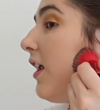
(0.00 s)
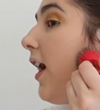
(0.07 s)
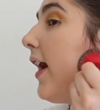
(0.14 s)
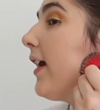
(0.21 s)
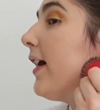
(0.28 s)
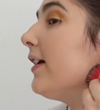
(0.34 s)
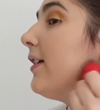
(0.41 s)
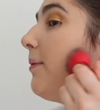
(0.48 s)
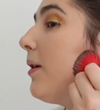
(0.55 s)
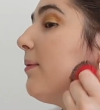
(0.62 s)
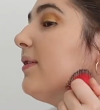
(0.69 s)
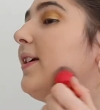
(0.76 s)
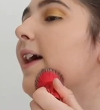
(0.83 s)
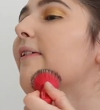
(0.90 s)
line I
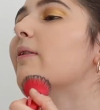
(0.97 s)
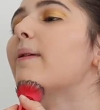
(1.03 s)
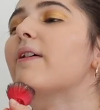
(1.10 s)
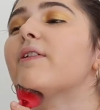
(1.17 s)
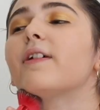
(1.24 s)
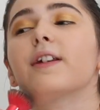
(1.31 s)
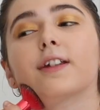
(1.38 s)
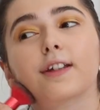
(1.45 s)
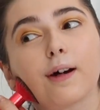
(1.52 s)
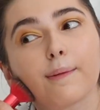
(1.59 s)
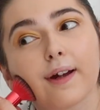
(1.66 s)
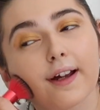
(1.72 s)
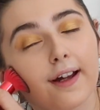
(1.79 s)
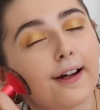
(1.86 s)
sometimes get that my friends
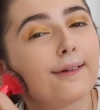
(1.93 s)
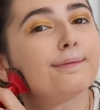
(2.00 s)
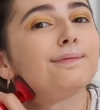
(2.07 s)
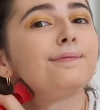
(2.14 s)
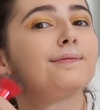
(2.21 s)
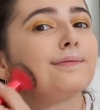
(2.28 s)
tell me I get.